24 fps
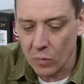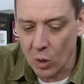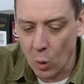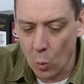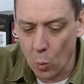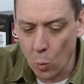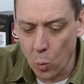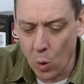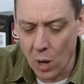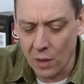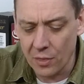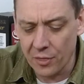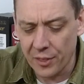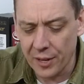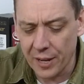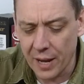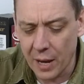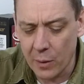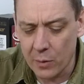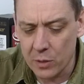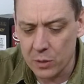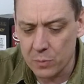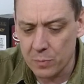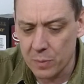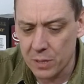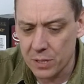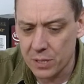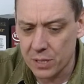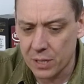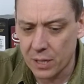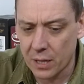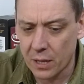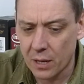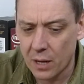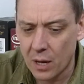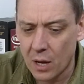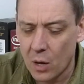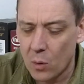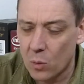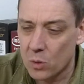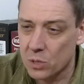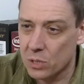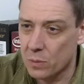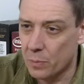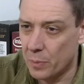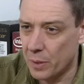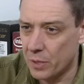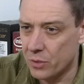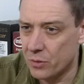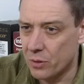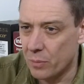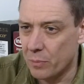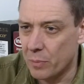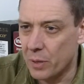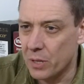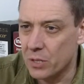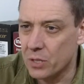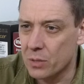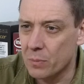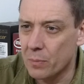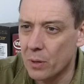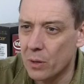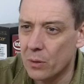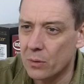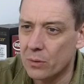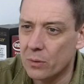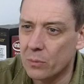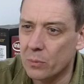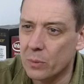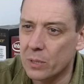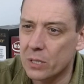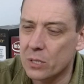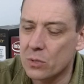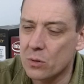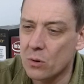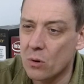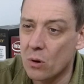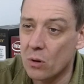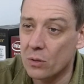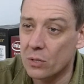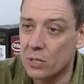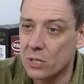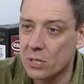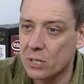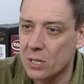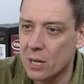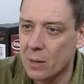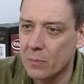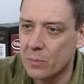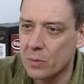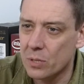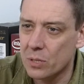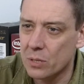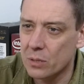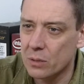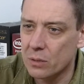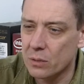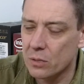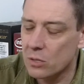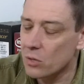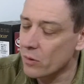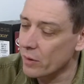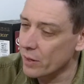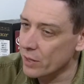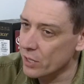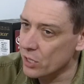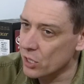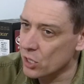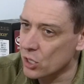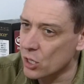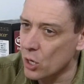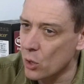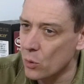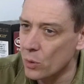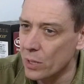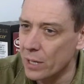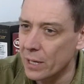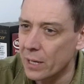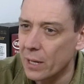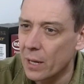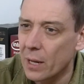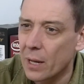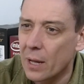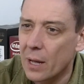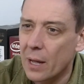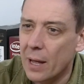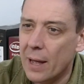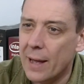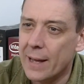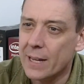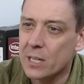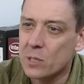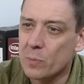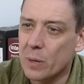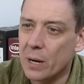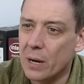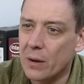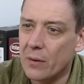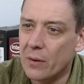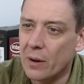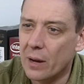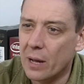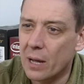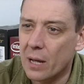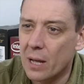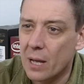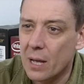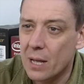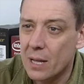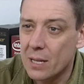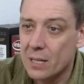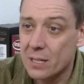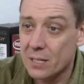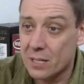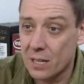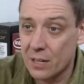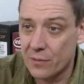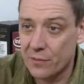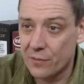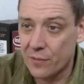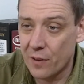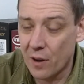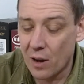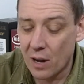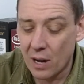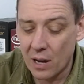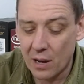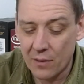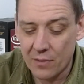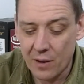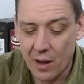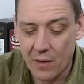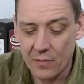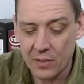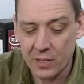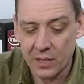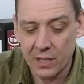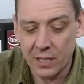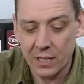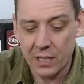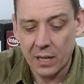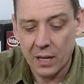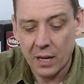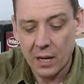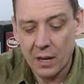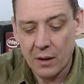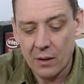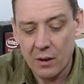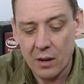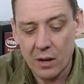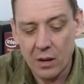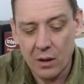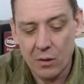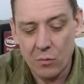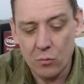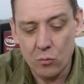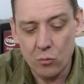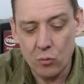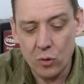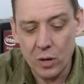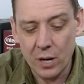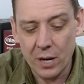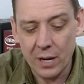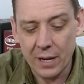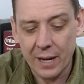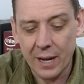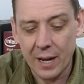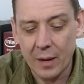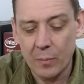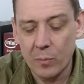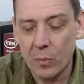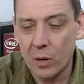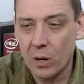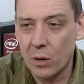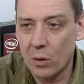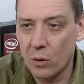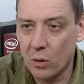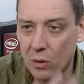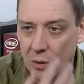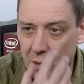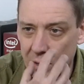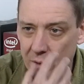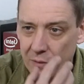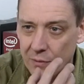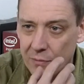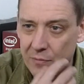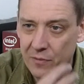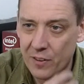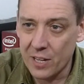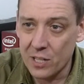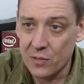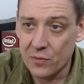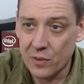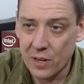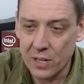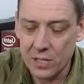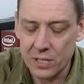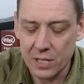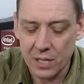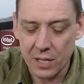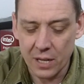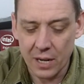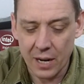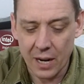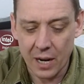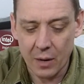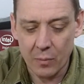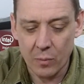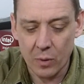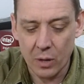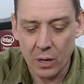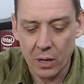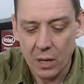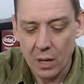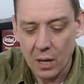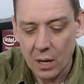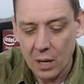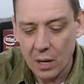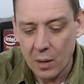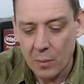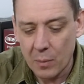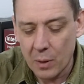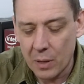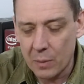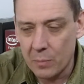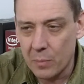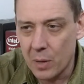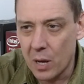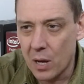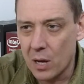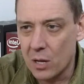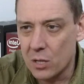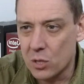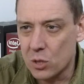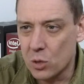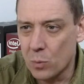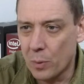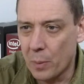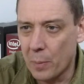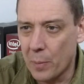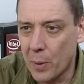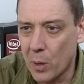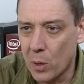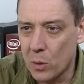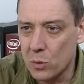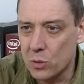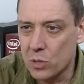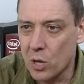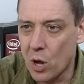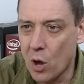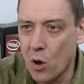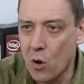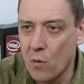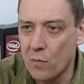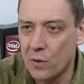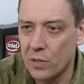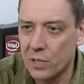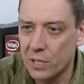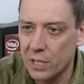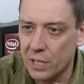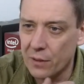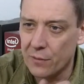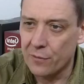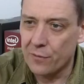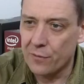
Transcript: One thing I was missing was the picture-in-picture mode that we saw on the Sony Xperia Z5, having the rear camera or the face-facing camera superimposed over the